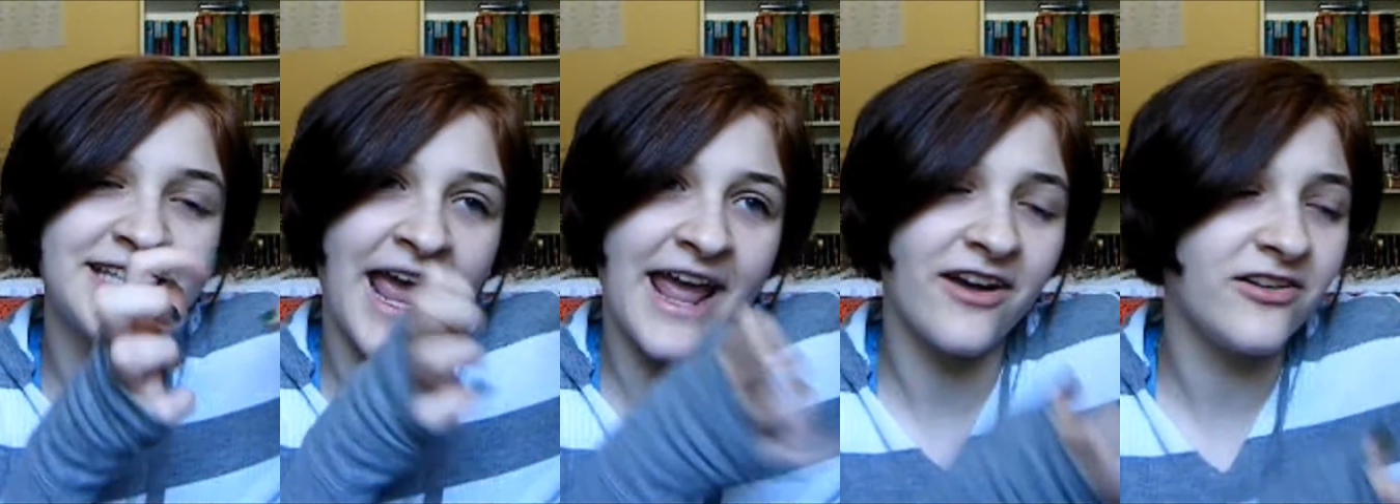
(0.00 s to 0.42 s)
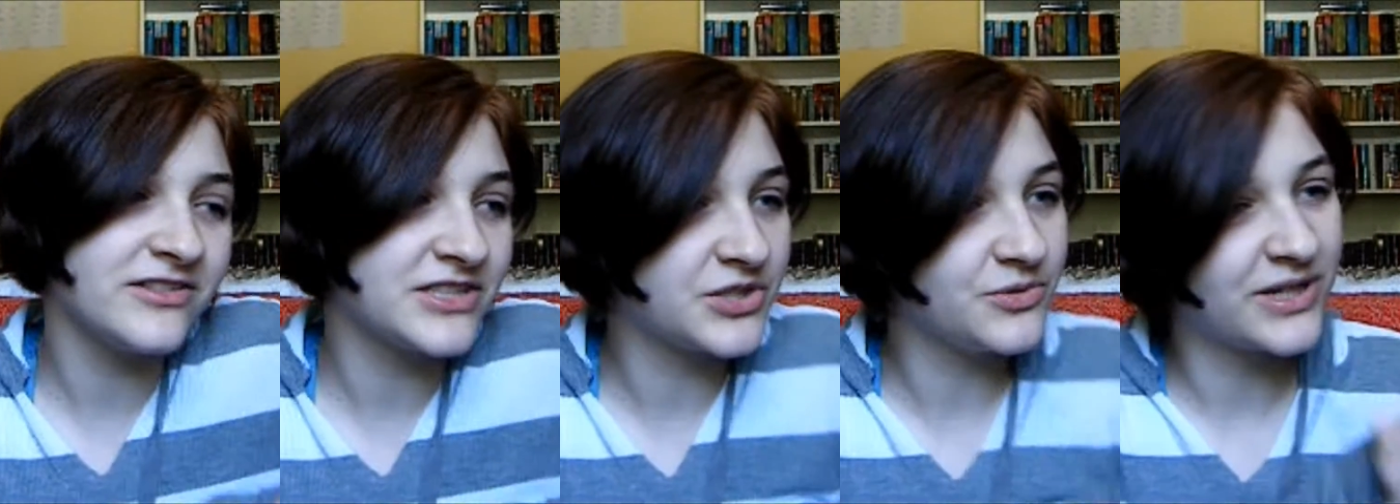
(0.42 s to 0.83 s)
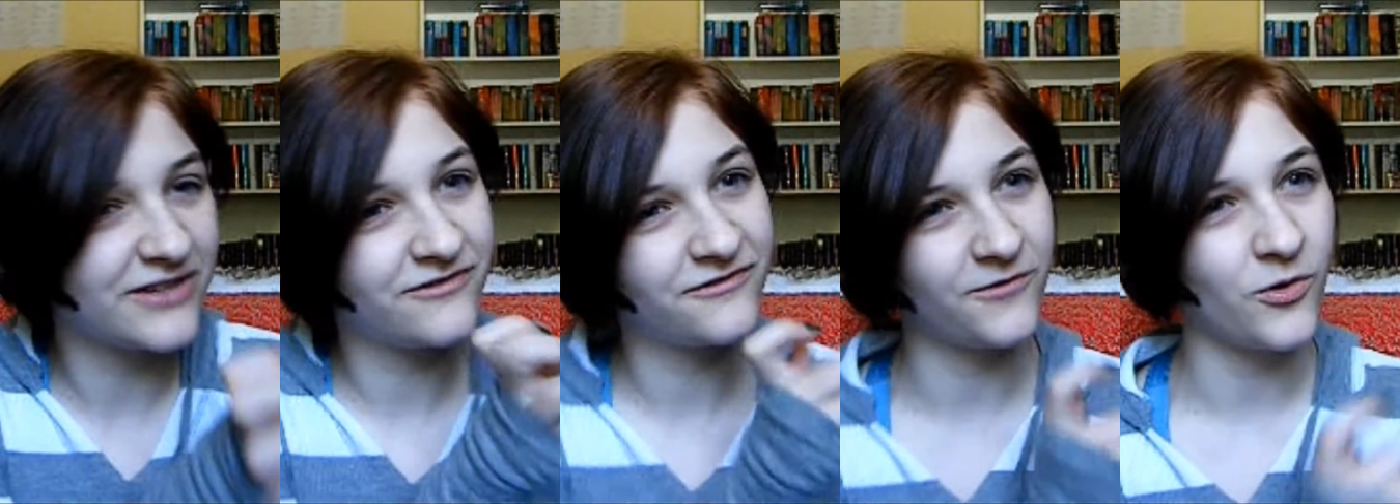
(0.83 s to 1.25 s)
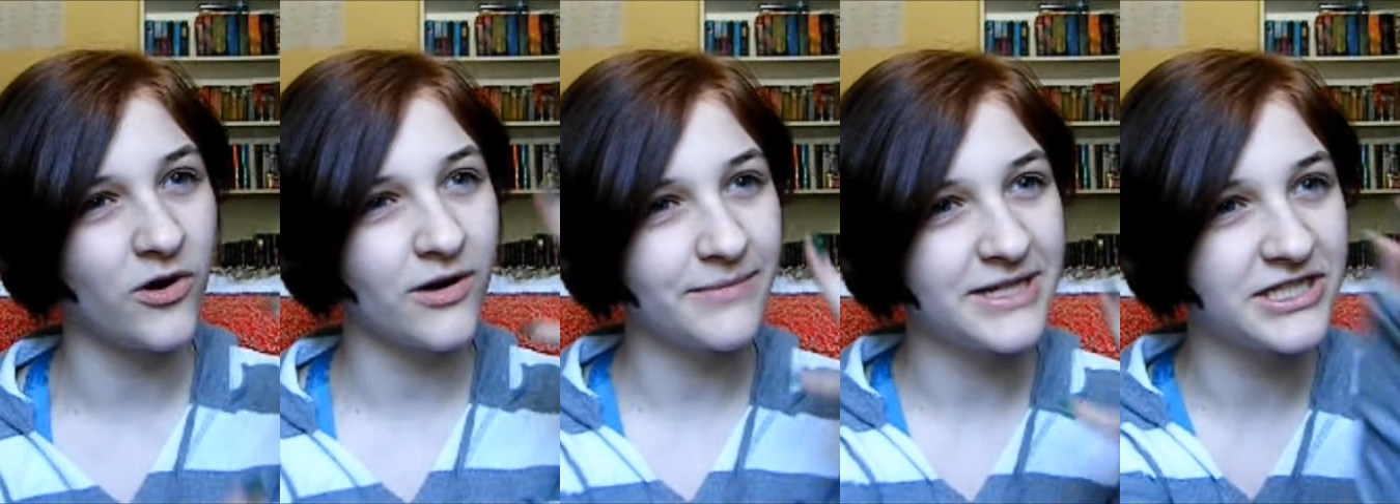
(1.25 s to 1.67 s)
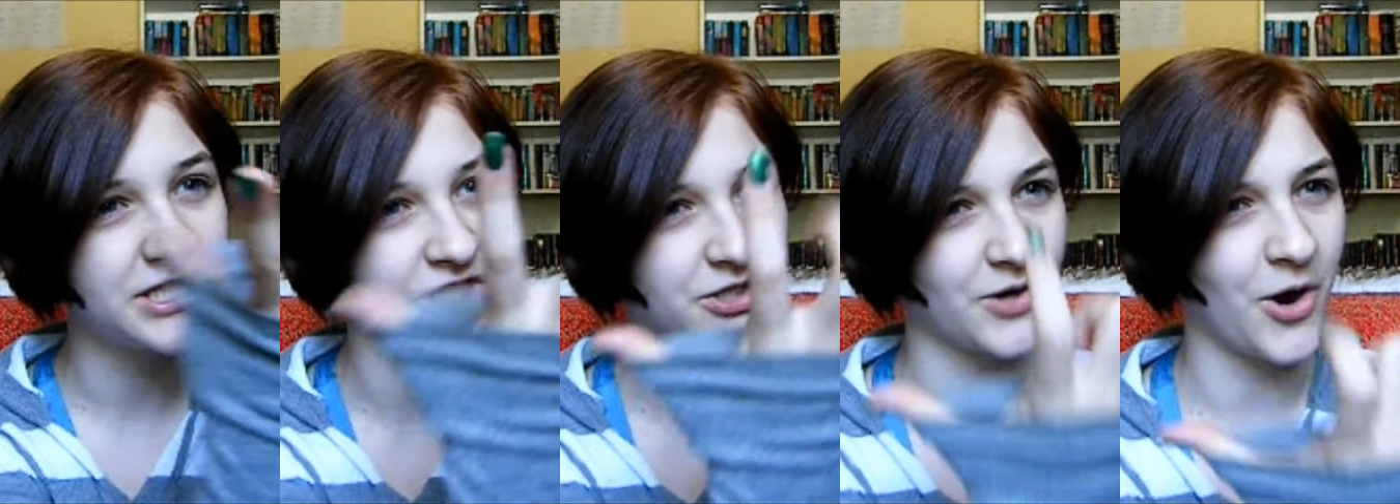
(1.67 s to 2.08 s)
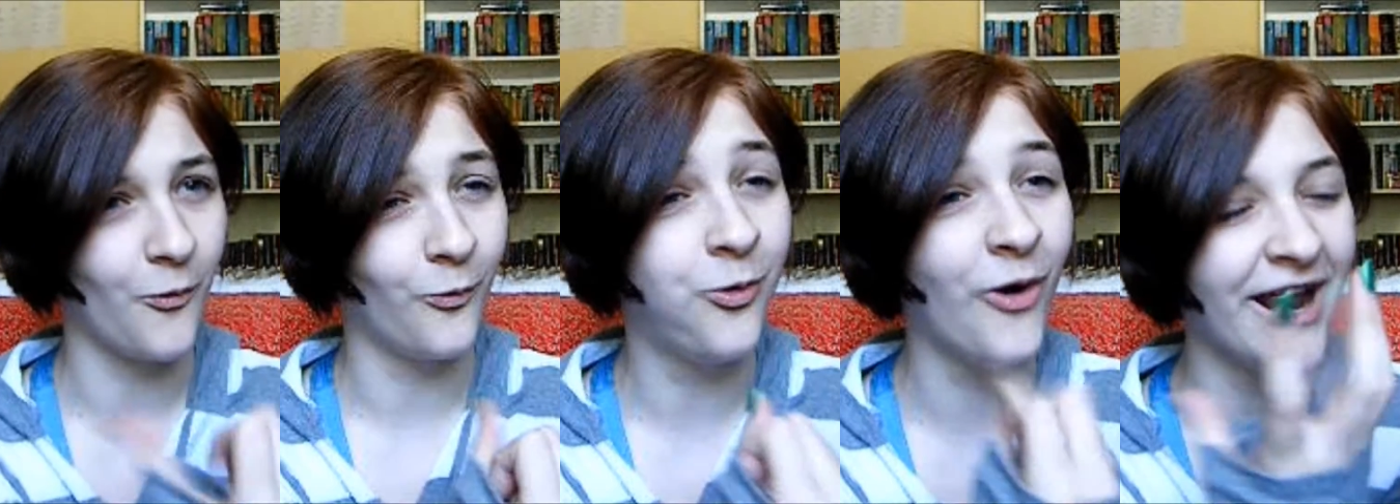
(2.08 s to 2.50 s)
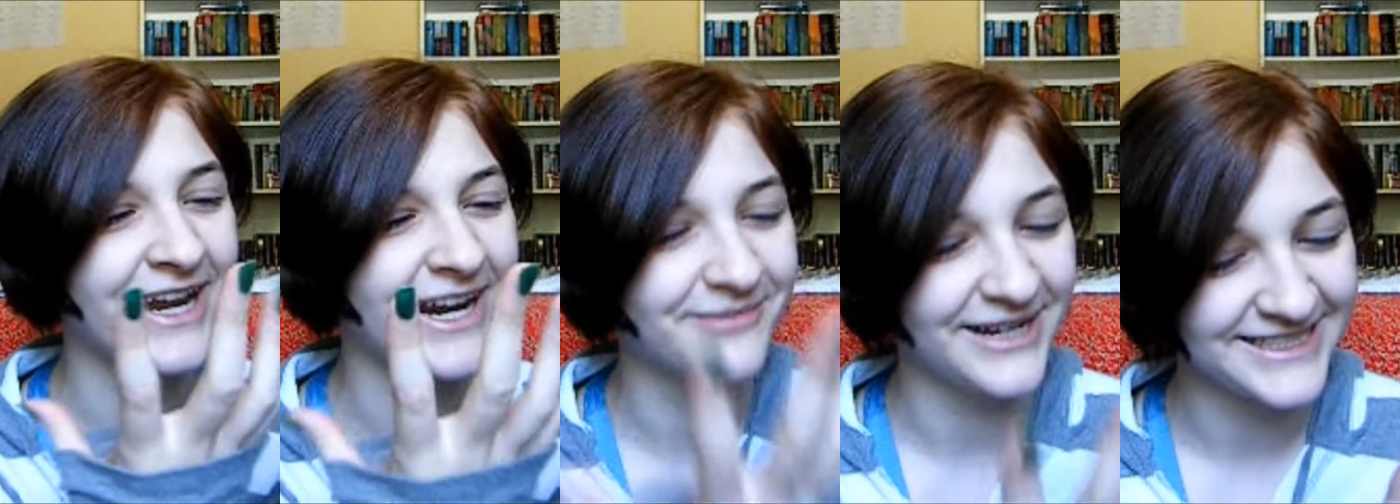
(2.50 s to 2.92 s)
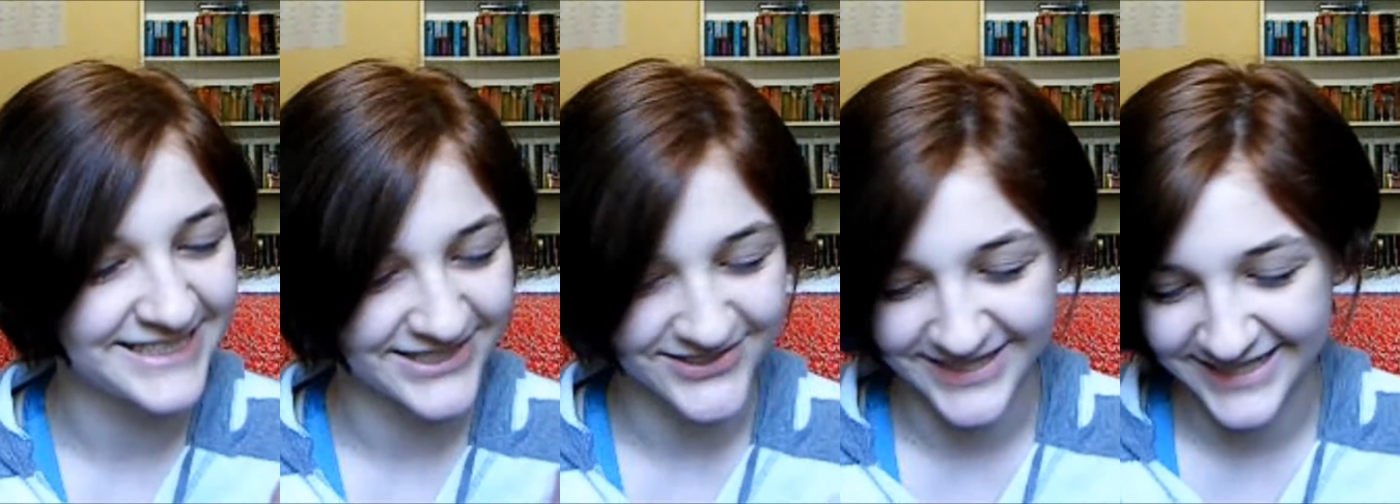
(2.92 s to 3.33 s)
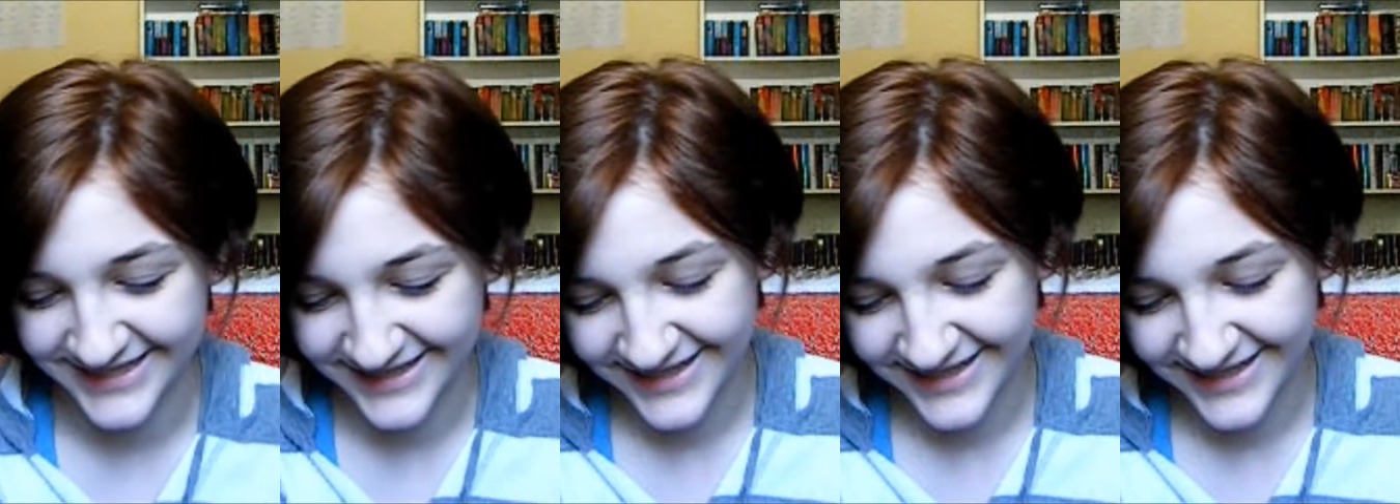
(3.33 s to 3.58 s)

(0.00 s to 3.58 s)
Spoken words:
tale to conform into your... what am I doing?